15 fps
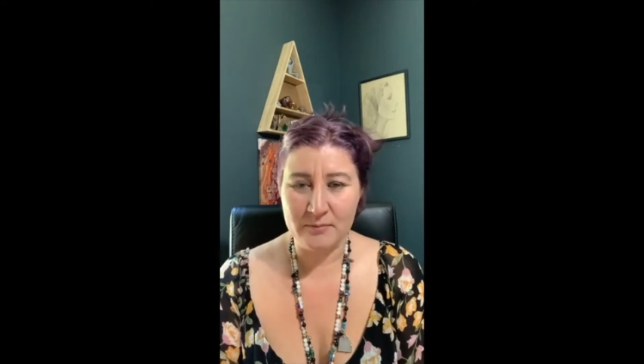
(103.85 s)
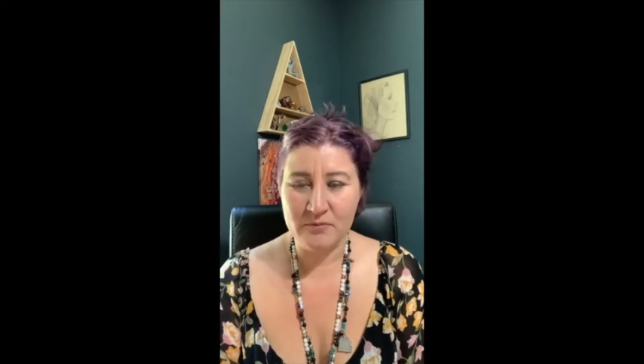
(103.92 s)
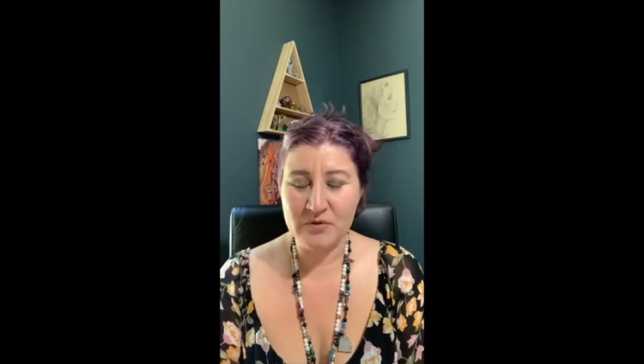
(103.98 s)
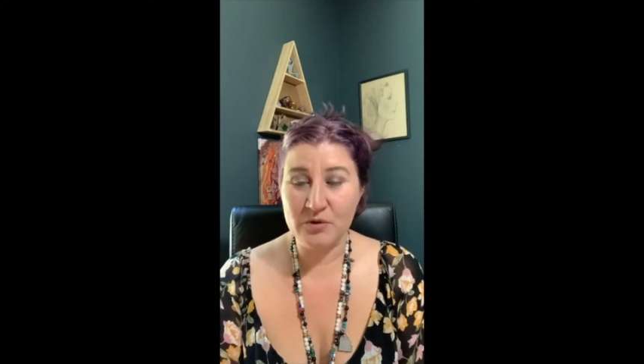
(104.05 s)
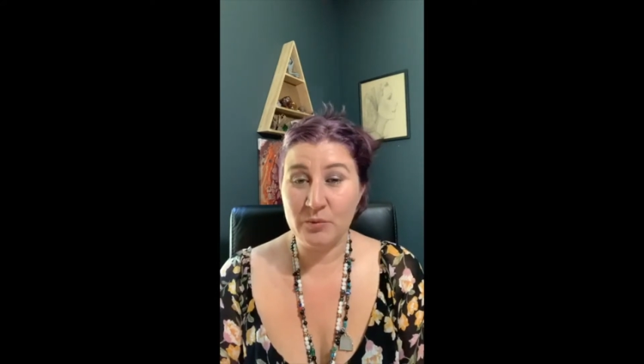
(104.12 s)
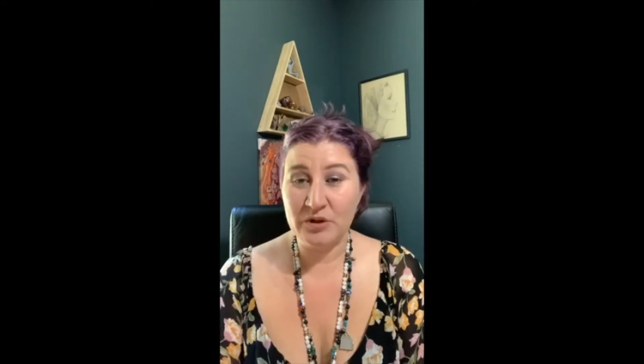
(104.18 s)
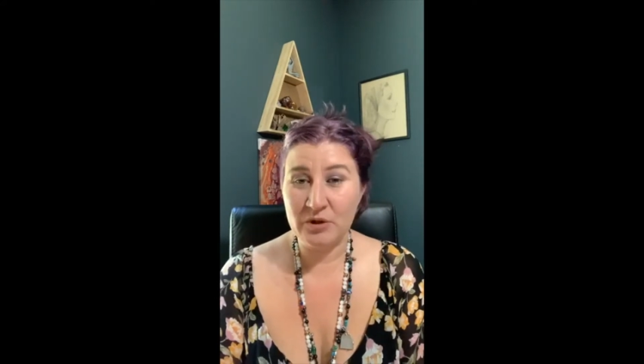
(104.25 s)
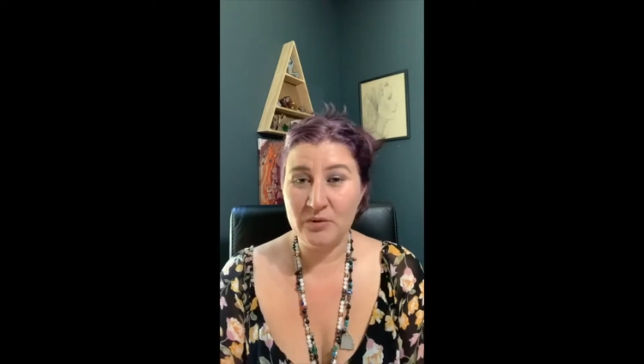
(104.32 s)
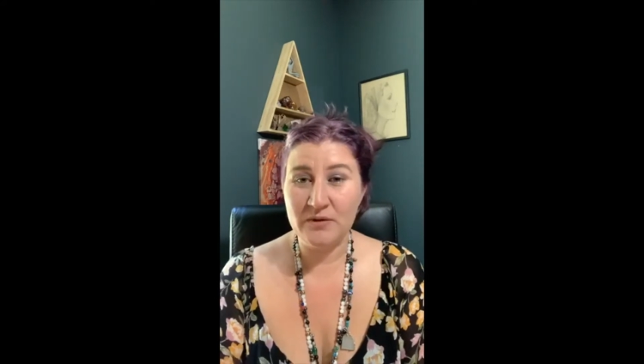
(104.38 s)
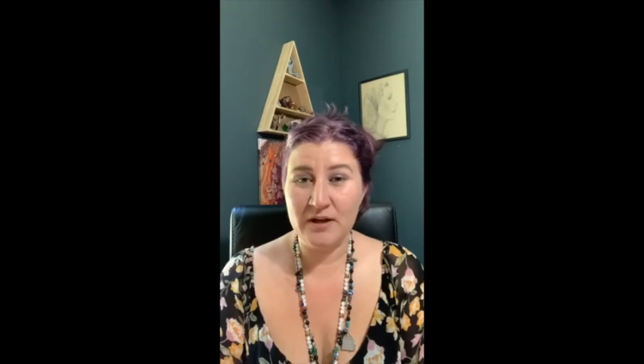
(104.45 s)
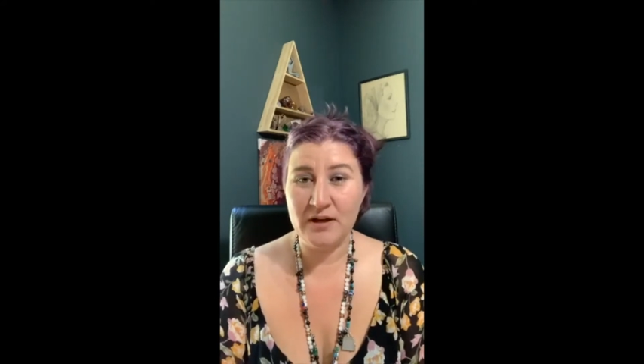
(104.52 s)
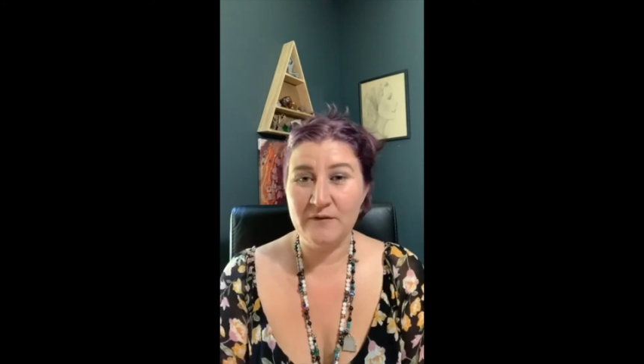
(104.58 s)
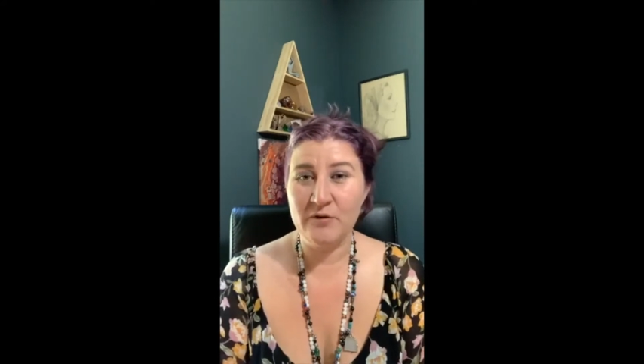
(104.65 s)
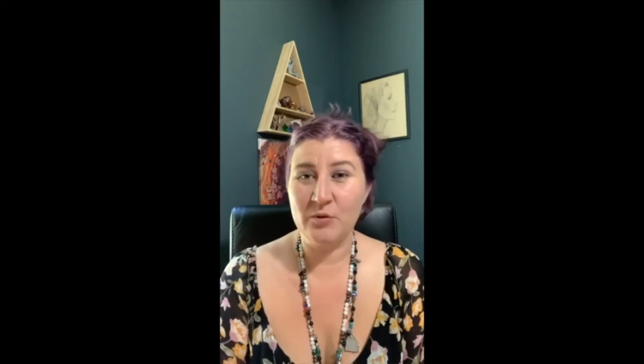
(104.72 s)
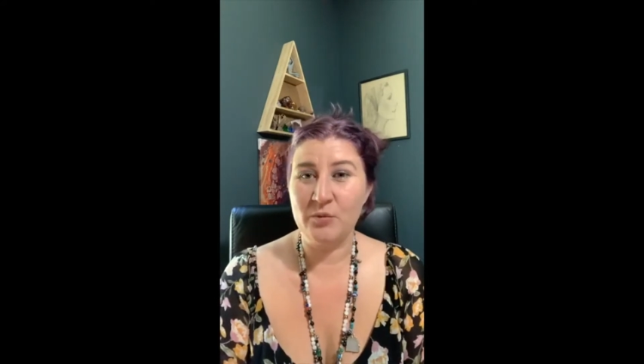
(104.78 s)
so when you think
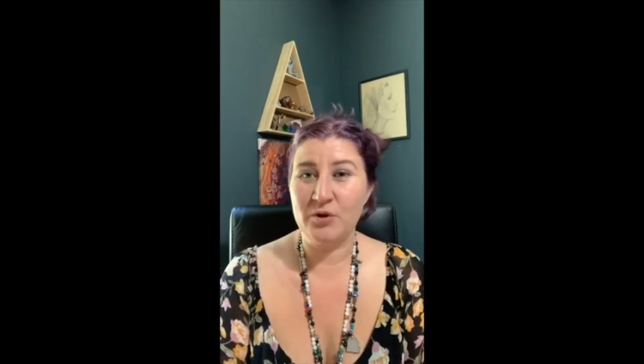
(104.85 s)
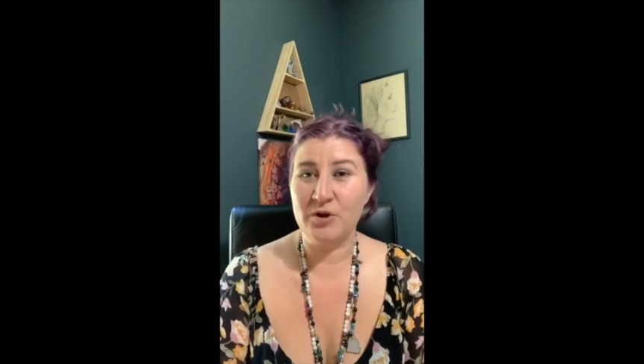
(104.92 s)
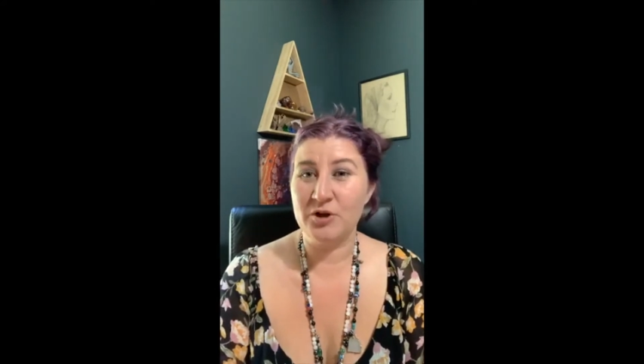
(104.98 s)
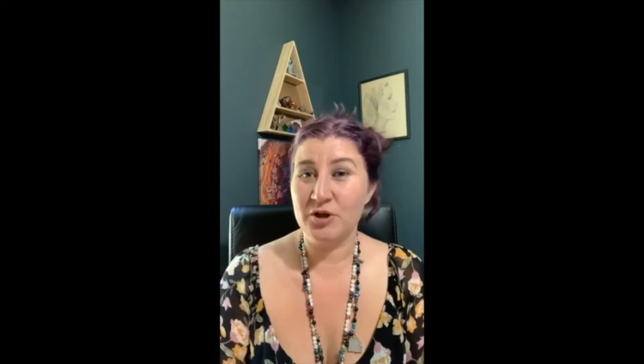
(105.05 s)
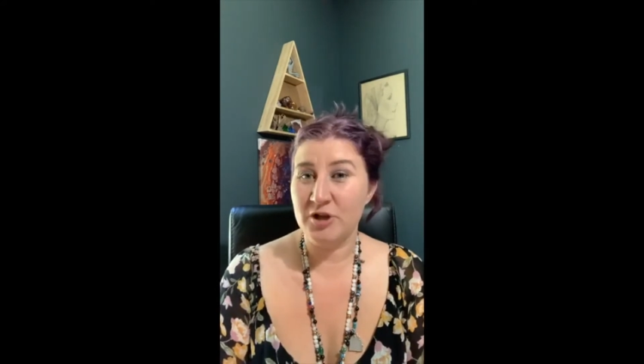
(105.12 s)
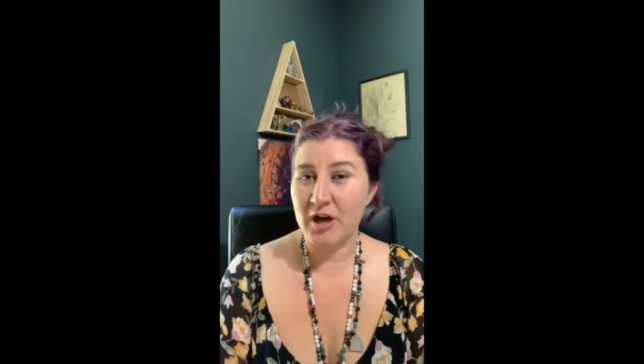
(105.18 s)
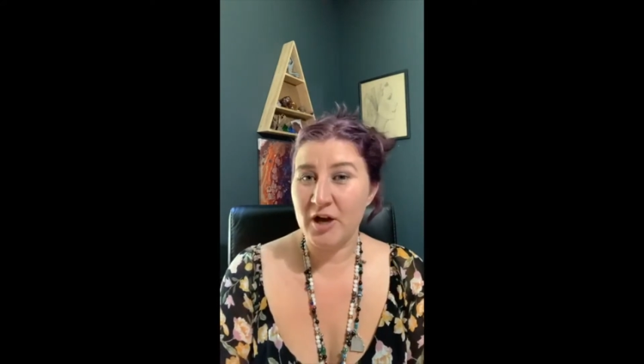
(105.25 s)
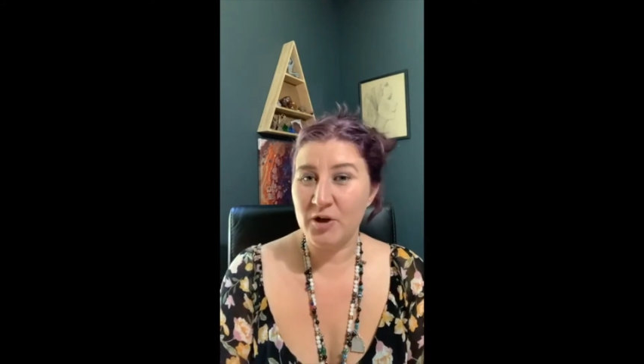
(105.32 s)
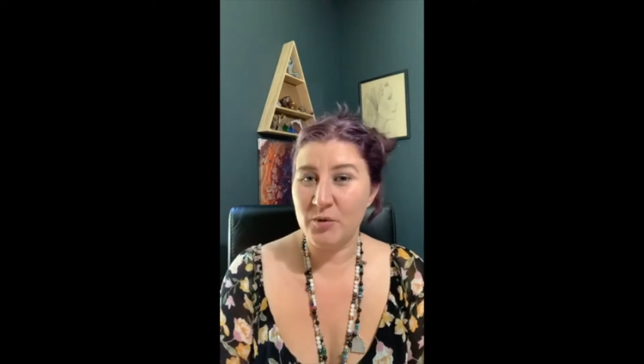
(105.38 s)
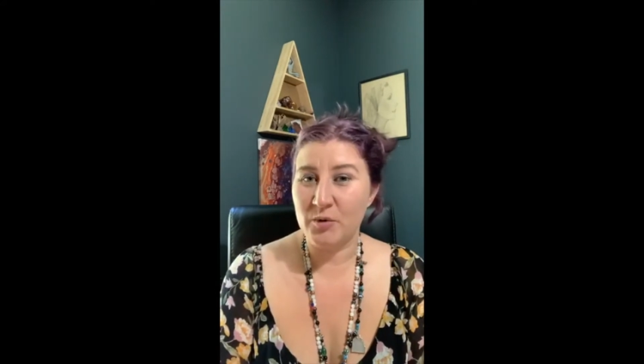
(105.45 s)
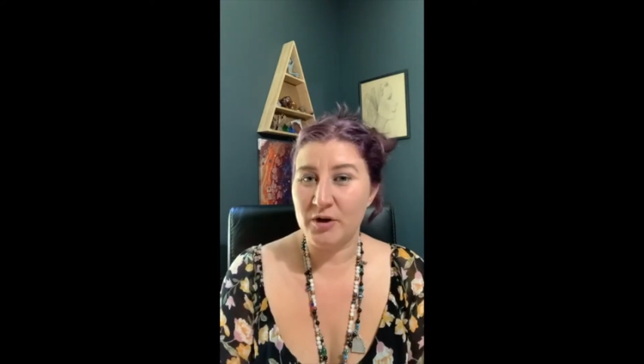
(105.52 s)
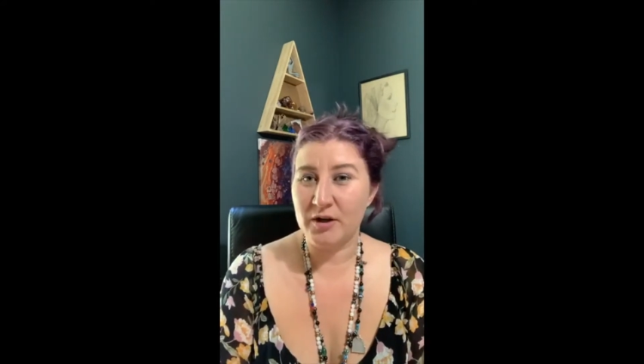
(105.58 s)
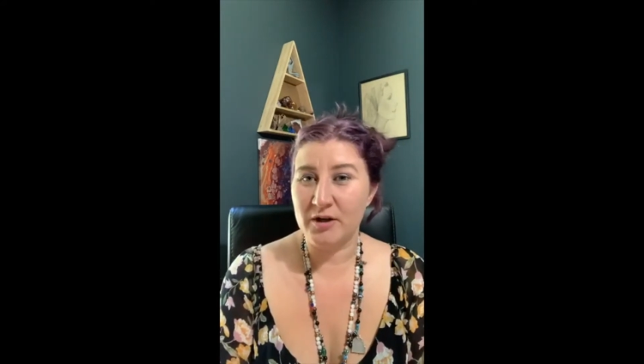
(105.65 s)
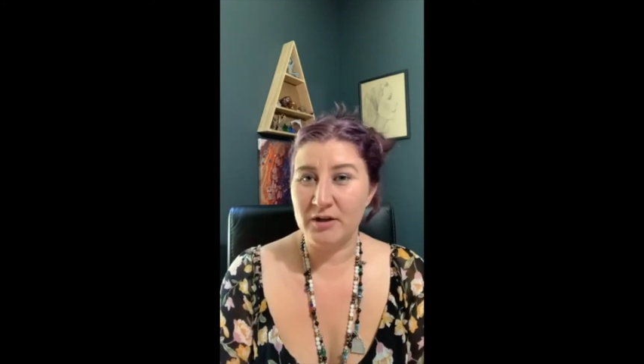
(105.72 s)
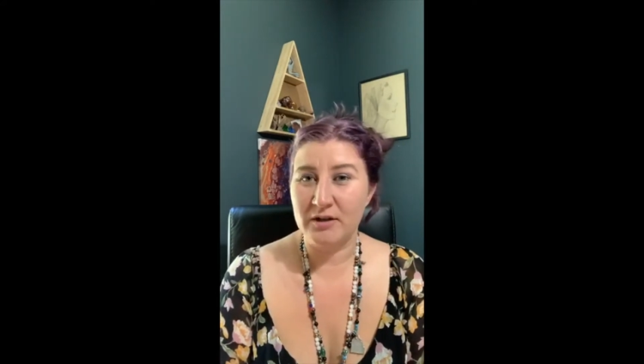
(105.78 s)
of the word shadow
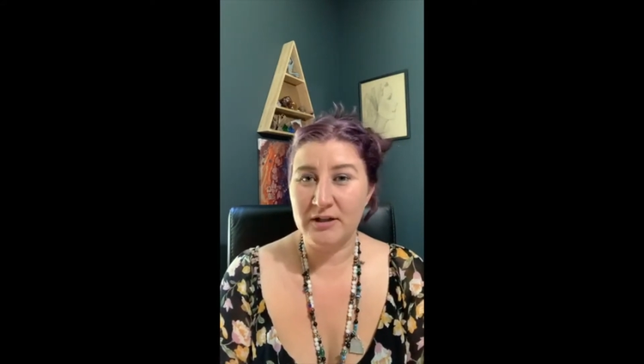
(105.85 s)
work,